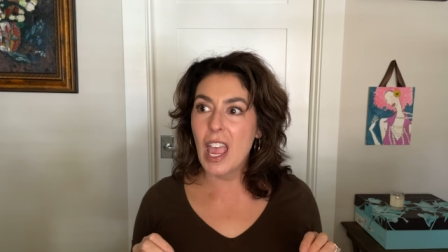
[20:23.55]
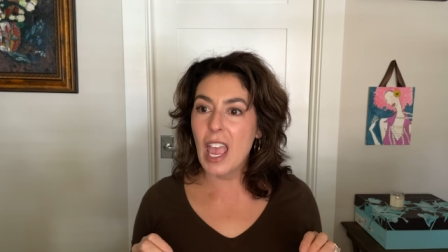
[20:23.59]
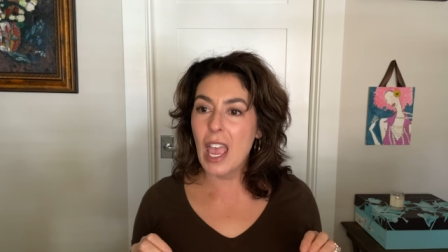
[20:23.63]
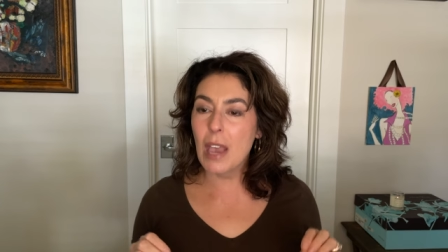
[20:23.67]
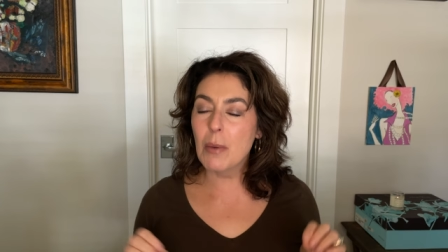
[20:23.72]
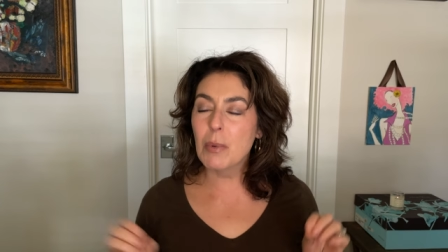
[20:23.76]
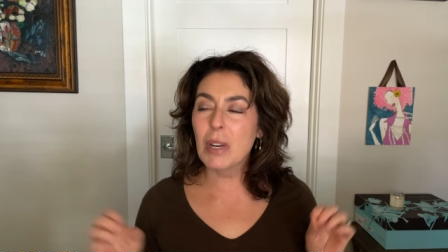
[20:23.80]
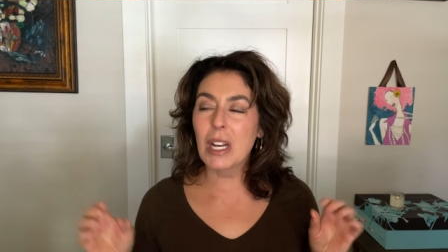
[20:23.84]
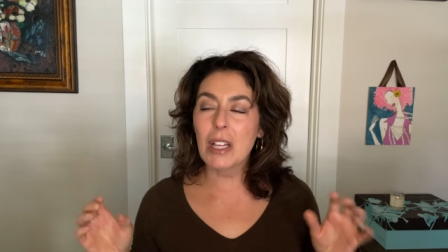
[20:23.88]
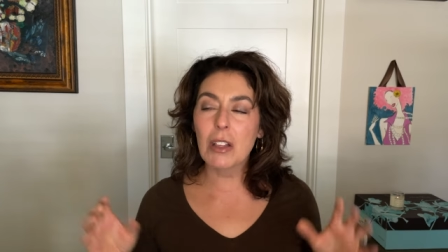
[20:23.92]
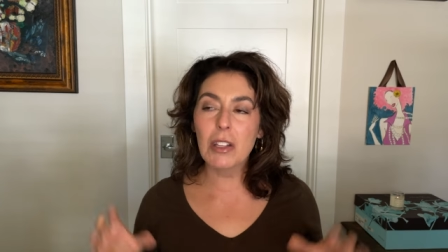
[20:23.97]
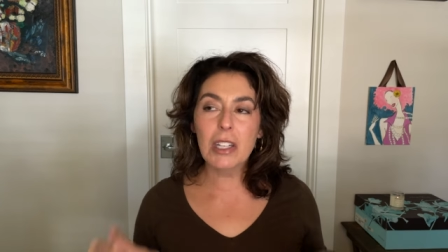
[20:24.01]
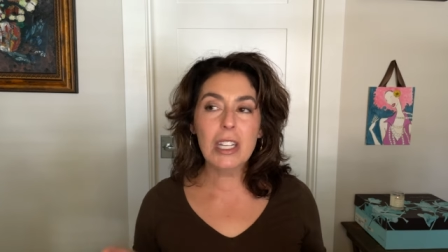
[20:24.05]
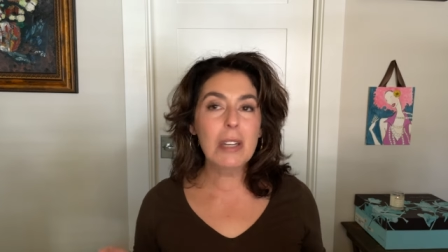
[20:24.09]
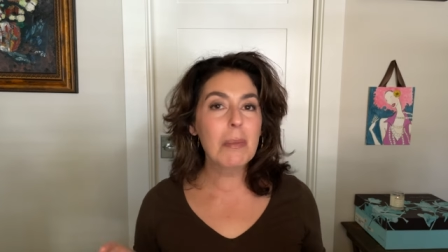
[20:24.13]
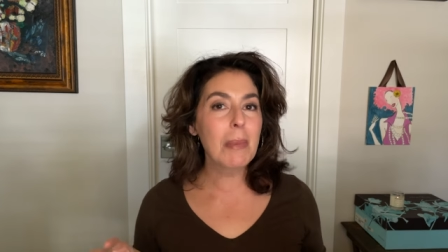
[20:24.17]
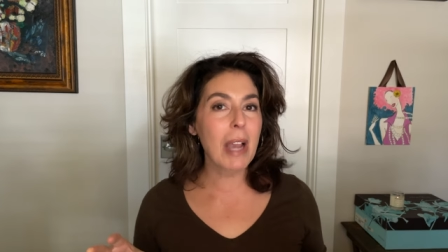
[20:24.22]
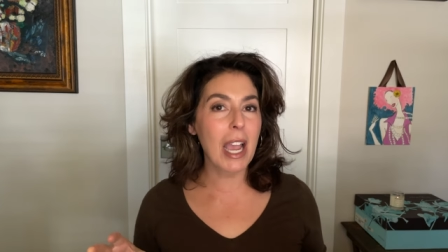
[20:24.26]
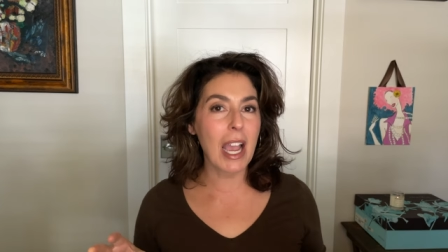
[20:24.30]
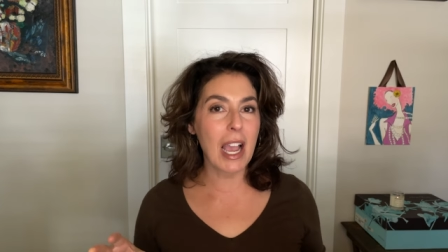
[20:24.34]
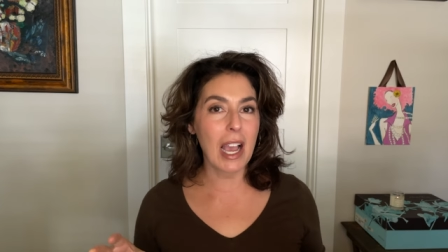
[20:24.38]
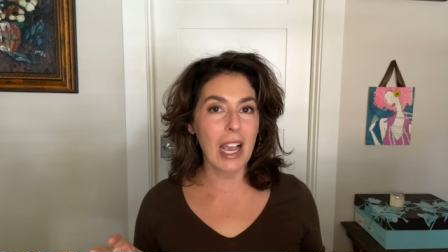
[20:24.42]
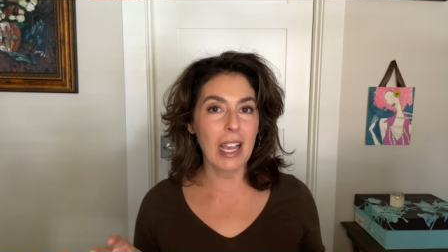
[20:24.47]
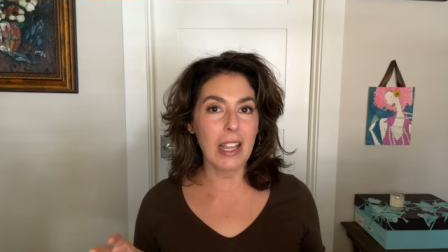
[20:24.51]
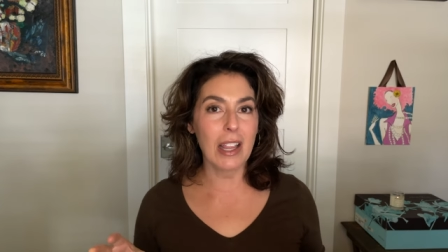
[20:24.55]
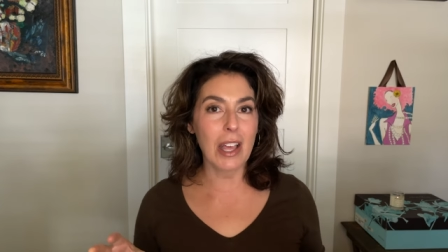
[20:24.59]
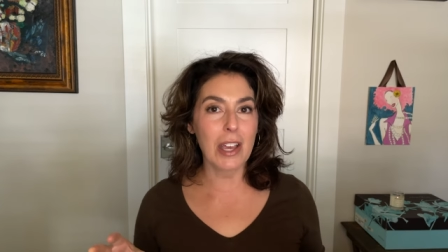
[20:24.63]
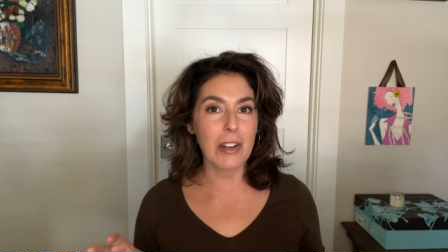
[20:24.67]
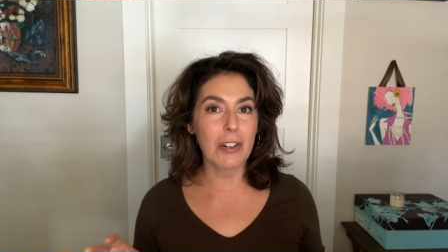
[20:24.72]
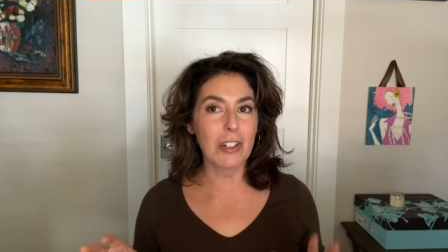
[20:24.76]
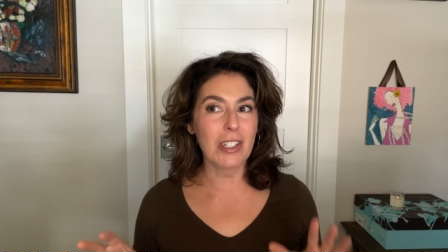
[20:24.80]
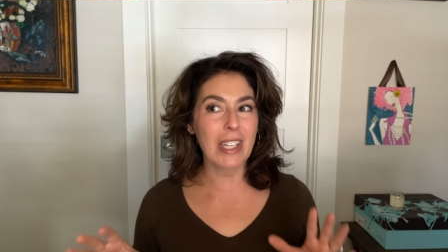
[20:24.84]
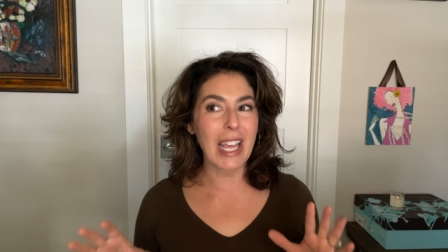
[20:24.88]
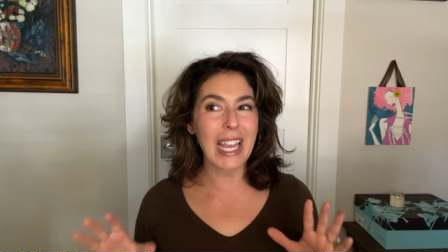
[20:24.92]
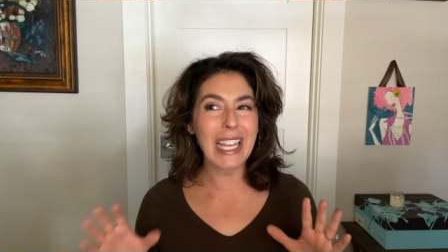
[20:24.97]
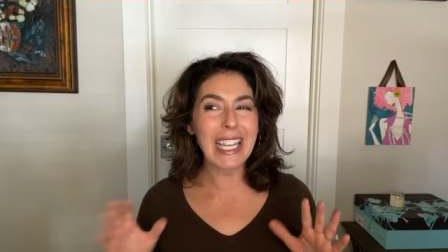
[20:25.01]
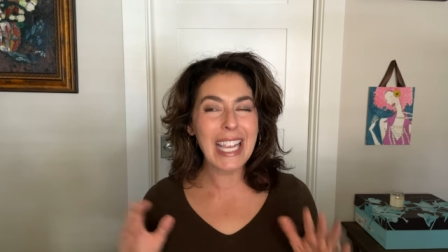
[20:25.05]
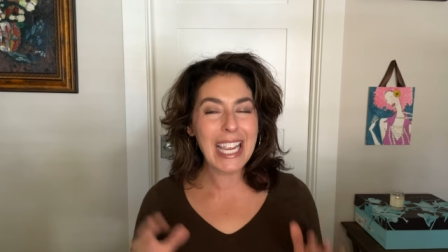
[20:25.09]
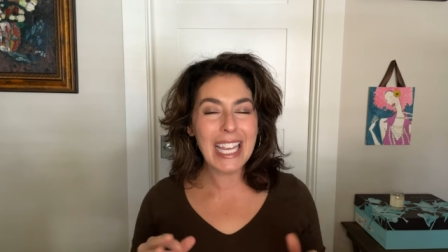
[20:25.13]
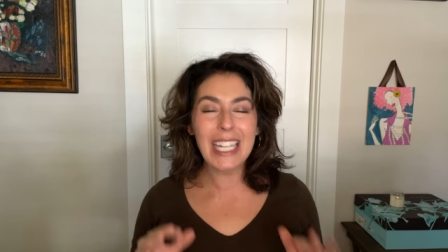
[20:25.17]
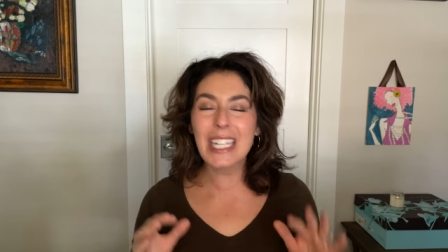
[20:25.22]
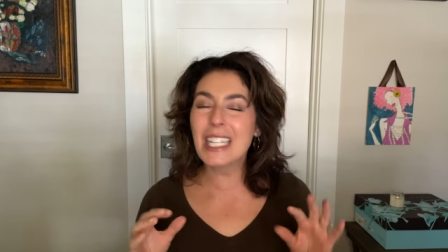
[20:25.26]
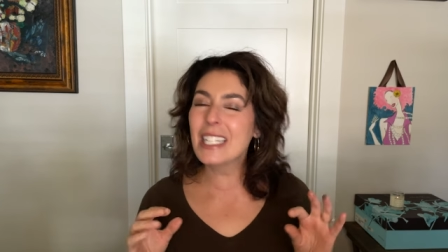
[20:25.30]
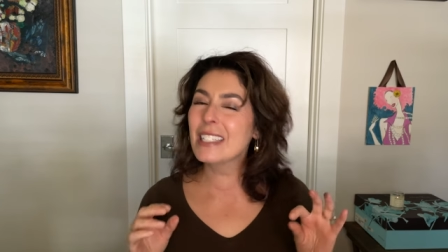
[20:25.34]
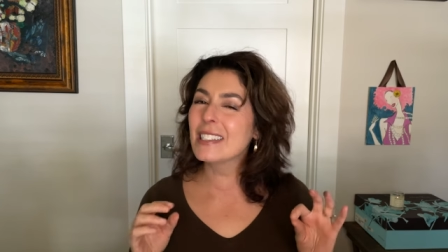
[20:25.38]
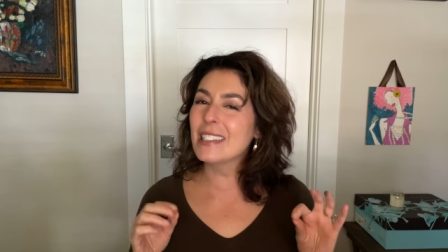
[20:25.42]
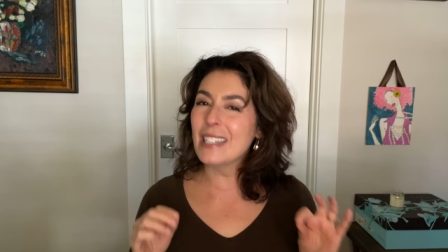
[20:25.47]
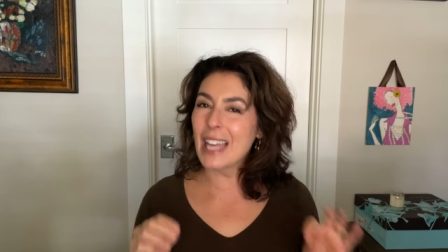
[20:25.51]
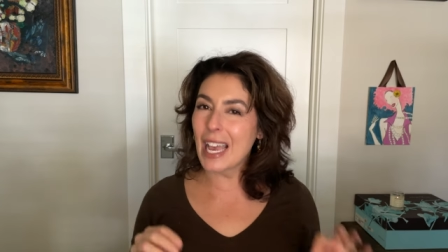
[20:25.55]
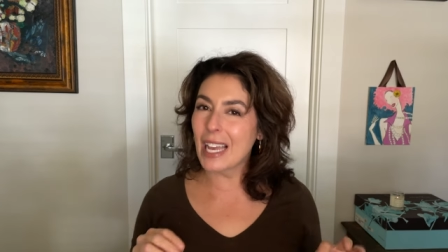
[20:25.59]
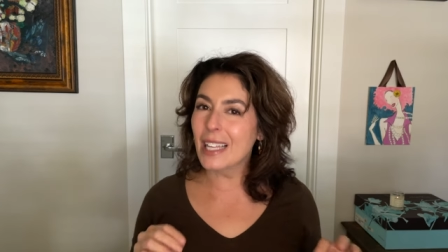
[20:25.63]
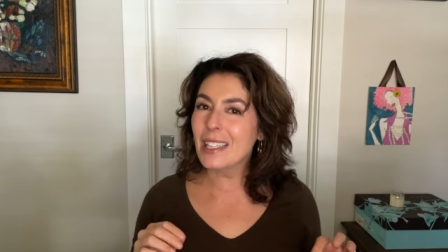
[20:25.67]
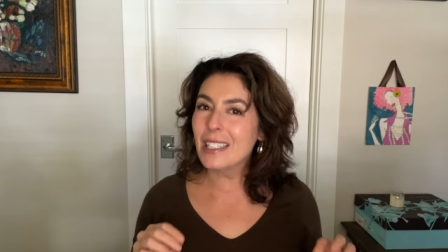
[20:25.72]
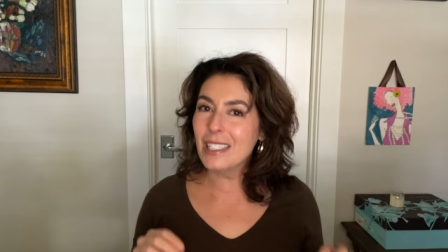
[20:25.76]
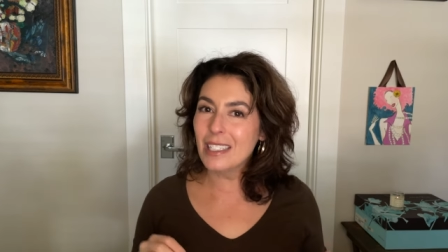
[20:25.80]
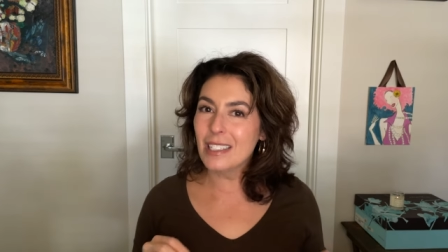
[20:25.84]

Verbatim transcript: And when I look at my highlighters, I can't exactly